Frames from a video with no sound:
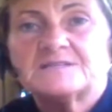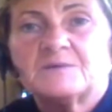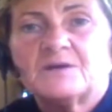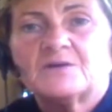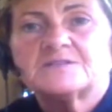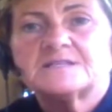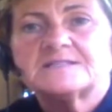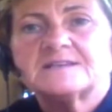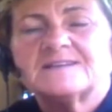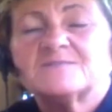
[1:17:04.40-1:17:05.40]
with the
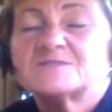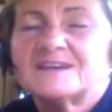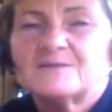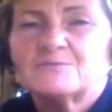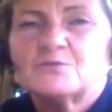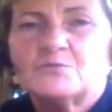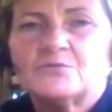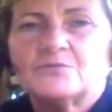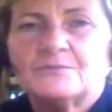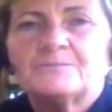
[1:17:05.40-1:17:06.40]
antibiotics, and I was kind of
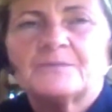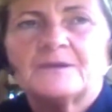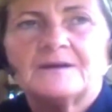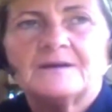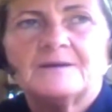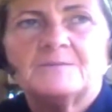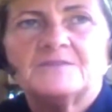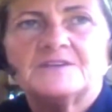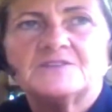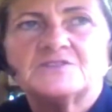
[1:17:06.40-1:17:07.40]
poo-pooed.
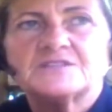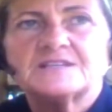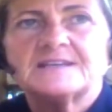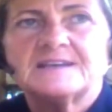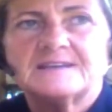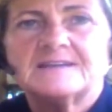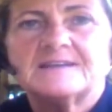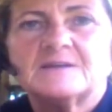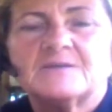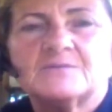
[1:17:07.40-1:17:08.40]
And they just said, yeah,
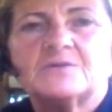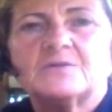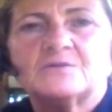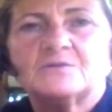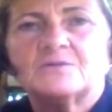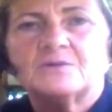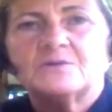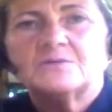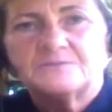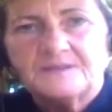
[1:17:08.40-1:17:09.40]

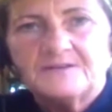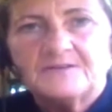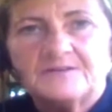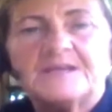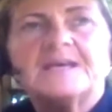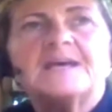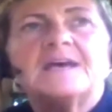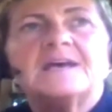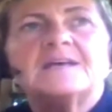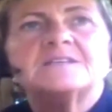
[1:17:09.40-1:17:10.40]
go there, and
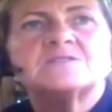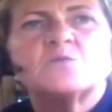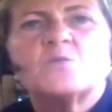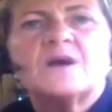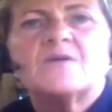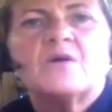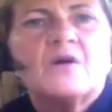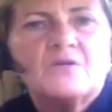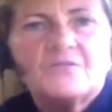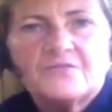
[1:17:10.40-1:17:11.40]
this will wear
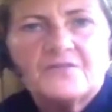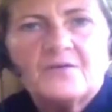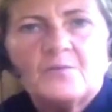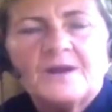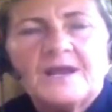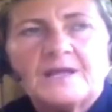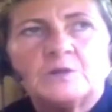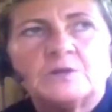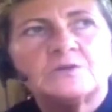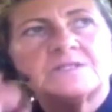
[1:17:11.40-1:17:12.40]
off. When I
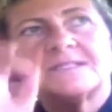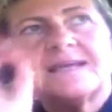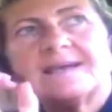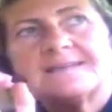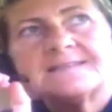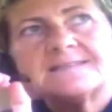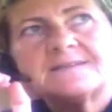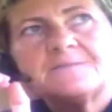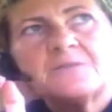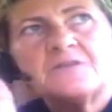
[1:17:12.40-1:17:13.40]
looked at,
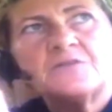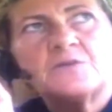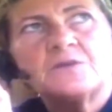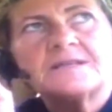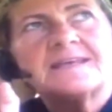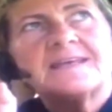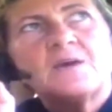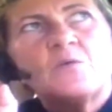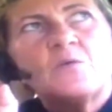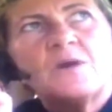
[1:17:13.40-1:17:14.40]
if you look at
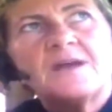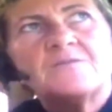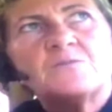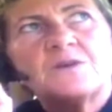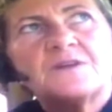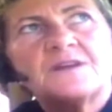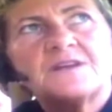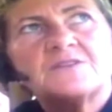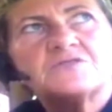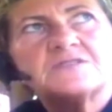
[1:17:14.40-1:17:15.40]
what I find
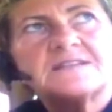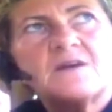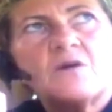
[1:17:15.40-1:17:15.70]
interesting is